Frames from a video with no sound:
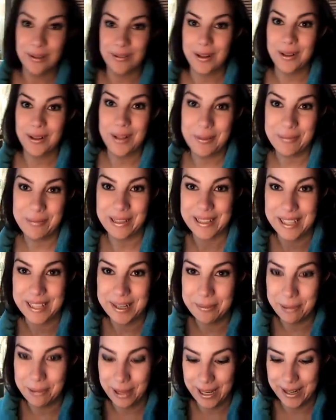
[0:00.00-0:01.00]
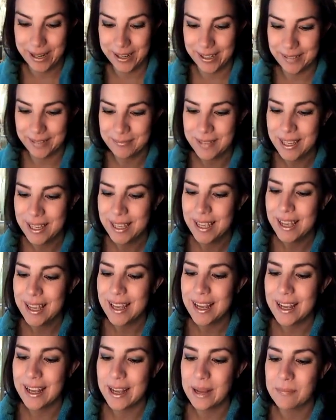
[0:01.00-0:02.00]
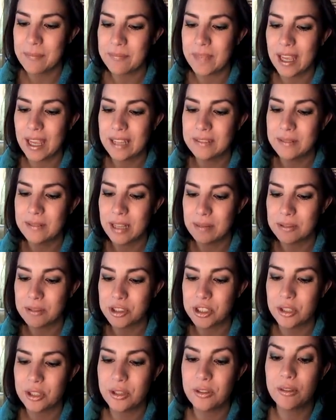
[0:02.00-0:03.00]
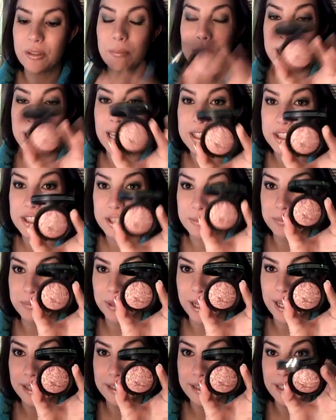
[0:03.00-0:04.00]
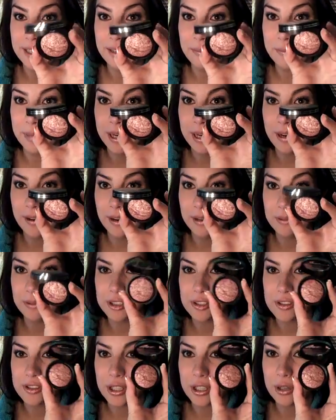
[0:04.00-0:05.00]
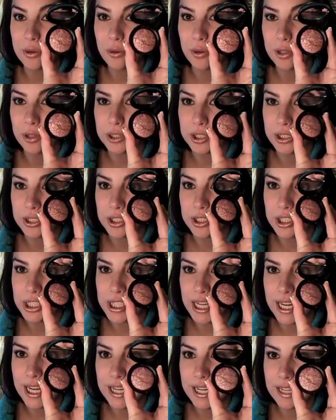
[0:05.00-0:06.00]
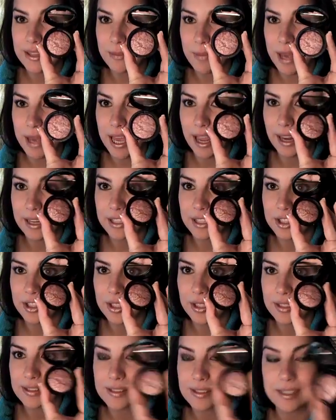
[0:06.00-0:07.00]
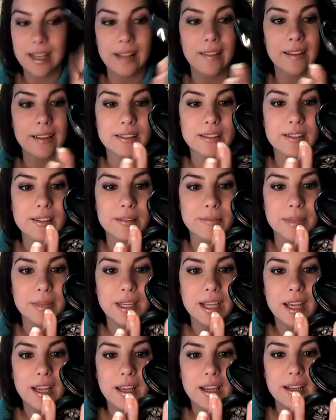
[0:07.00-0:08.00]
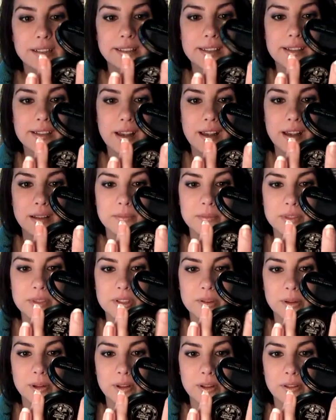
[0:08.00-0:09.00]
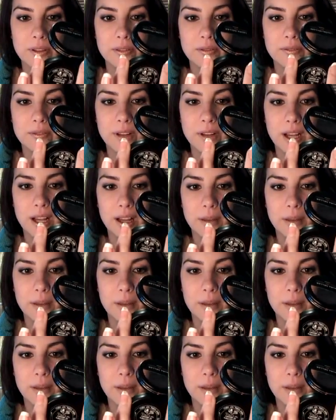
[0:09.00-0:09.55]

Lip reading: well, I'll pick that up later. I will show you the Blush and Brighten in Berry, which is a gorgeous shade in the packaging. It's got like some sort of